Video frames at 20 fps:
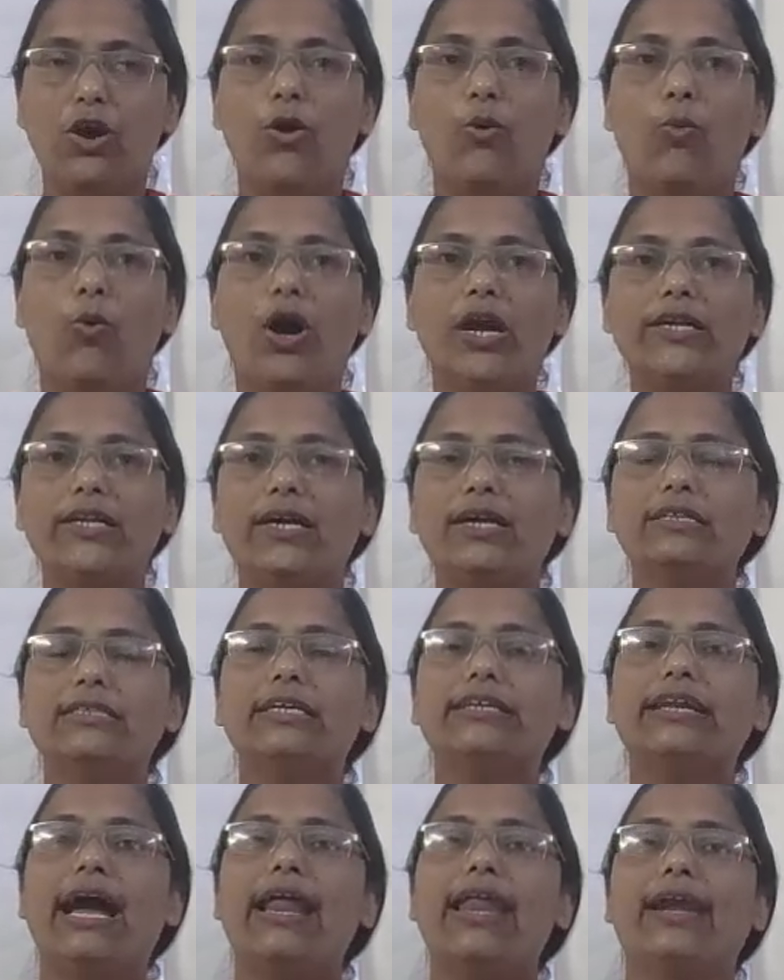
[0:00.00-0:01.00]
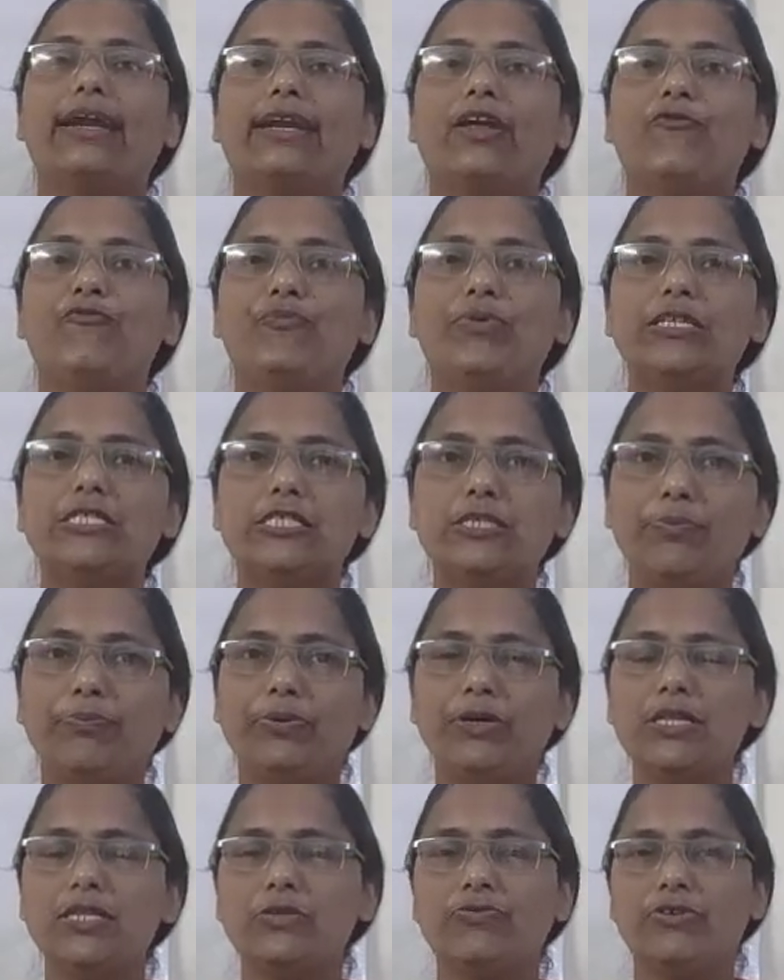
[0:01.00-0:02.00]
what are the directive
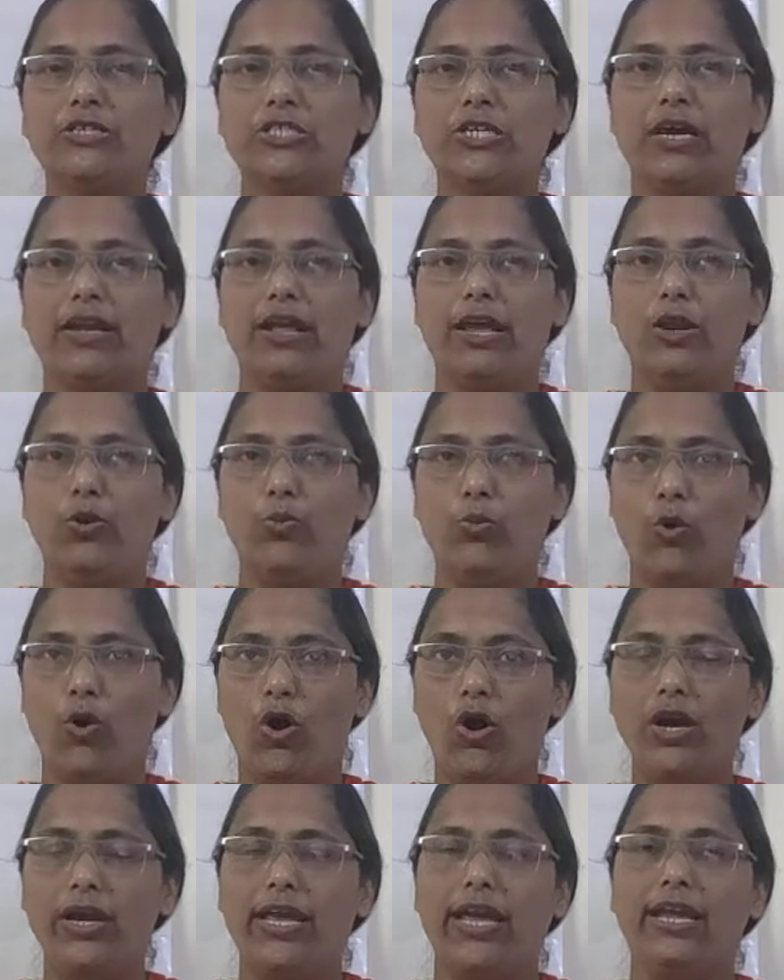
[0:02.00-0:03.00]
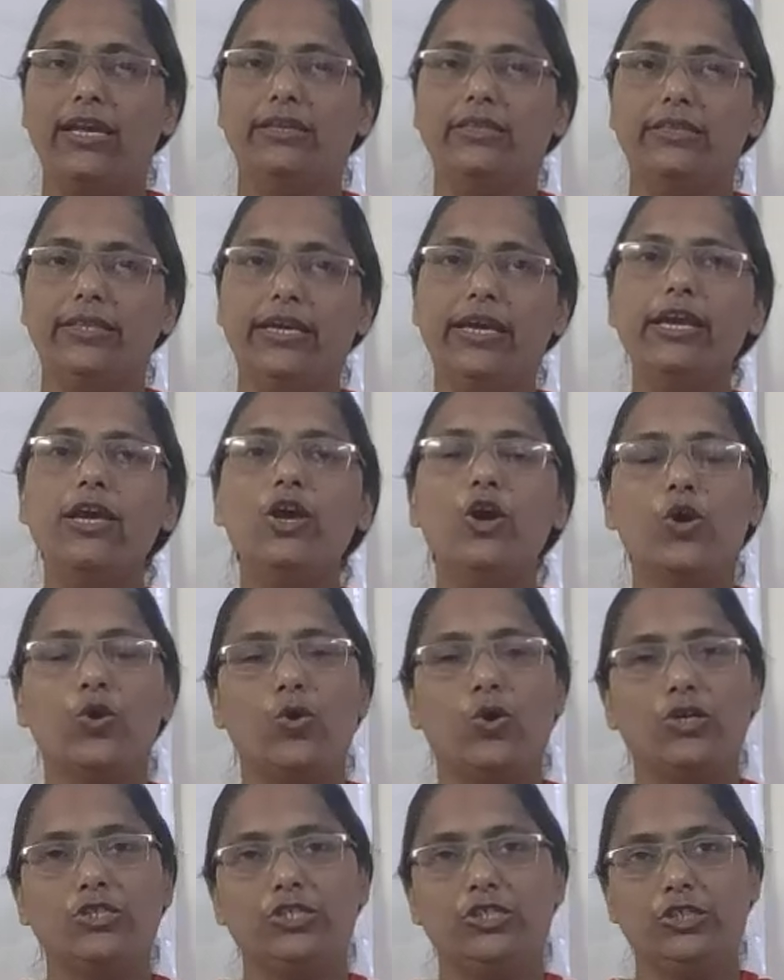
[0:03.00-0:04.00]
principles which are involved in the
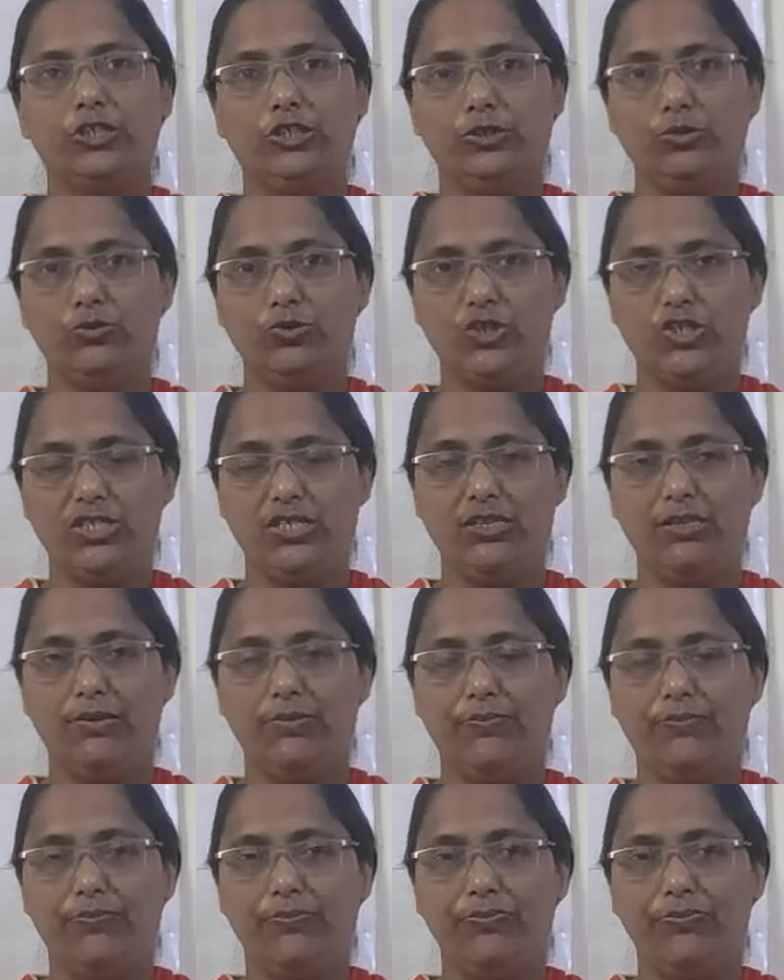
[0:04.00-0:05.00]
Constitution.